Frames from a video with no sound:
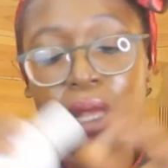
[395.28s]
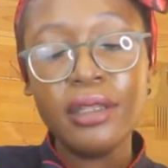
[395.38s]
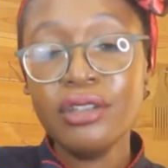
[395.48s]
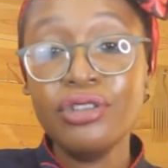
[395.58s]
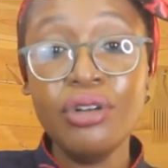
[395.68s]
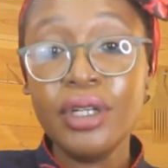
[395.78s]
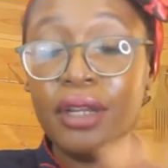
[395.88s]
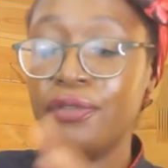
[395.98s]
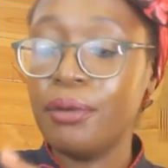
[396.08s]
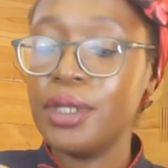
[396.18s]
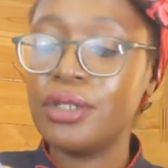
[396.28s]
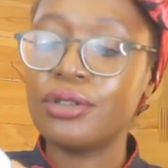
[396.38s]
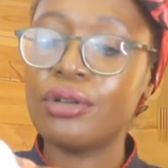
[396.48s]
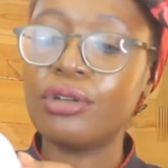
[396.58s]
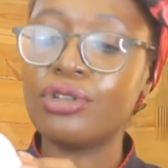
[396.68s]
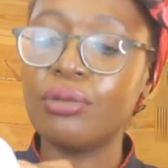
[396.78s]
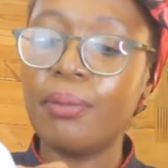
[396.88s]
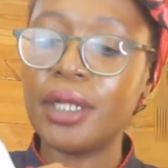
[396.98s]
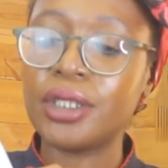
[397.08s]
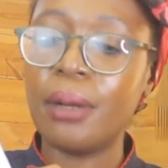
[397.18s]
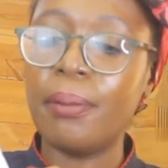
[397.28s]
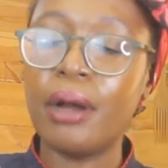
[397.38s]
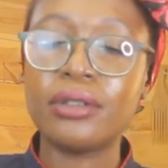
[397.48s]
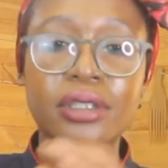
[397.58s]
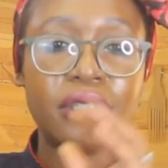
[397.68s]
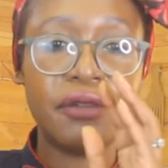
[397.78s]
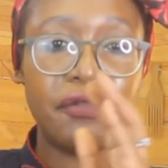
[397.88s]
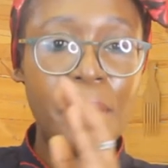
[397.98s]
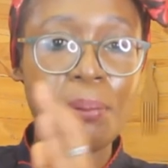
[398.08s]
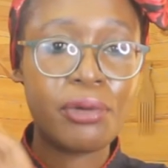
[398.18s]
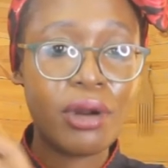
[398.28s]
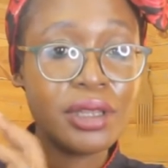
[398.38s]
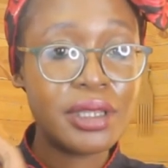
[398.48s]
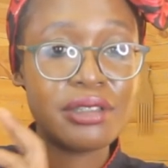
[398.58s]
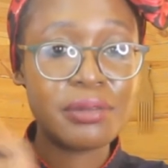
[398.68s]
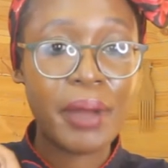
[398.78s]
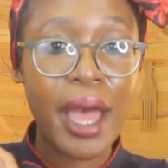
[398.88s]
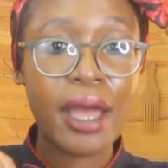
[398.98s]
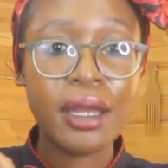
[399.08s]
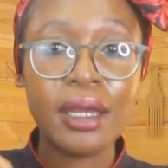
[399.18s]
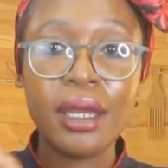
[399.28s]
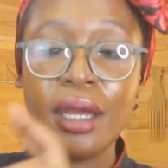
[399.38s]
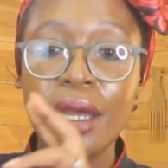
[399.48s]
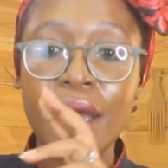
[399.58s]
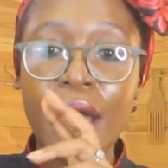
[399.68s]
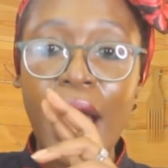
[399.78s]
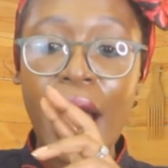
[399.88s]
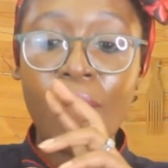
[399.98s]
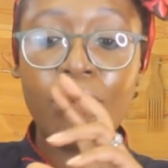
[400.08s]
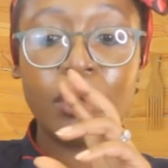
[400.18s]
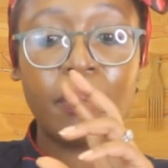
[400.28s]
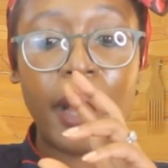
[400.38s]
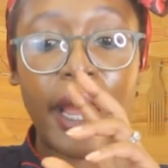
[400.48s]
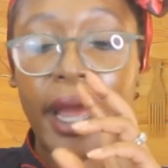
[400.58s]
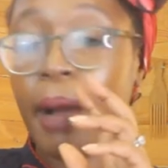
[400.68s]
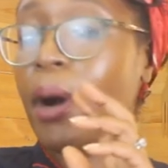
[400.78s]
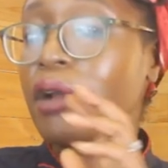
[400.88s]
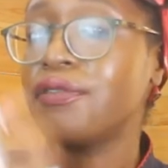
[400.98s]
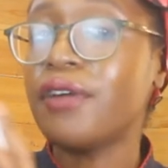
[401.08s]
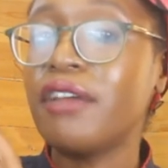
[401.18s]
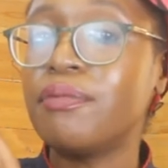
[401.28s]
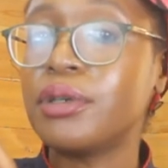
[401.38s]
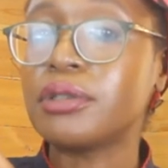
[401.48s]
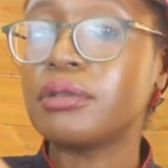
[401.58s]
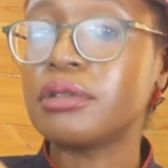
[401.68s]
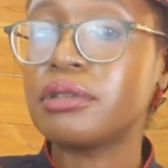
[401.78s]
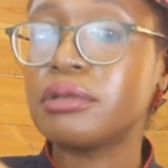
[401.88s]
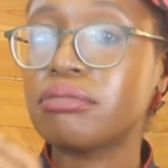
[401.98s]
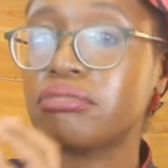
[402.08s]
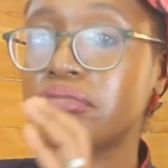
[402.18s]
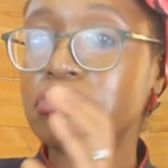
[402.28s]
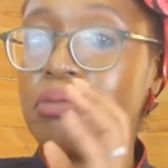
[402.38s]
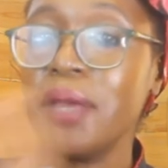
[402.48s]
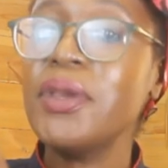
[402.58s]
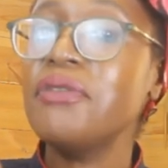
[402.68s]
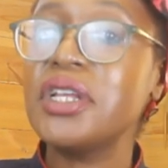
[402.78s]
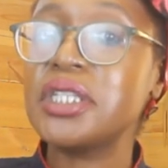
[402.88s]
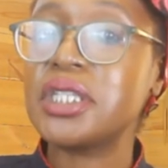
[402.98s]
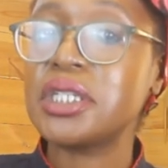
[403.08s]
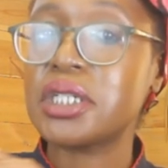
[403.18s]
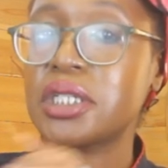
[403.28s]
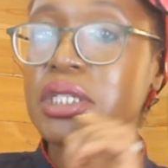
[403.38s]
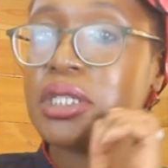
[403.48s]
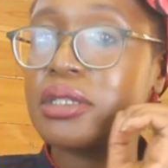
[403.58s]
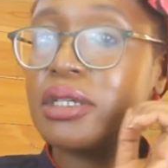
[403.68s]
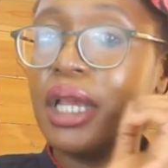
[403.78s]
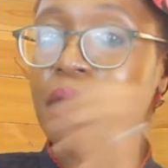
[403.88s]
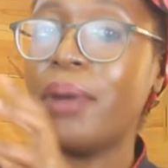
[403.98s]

There's no need for me to talk too much about it. If they brought this back, I would buy about 5 bottles, maybe even 6 in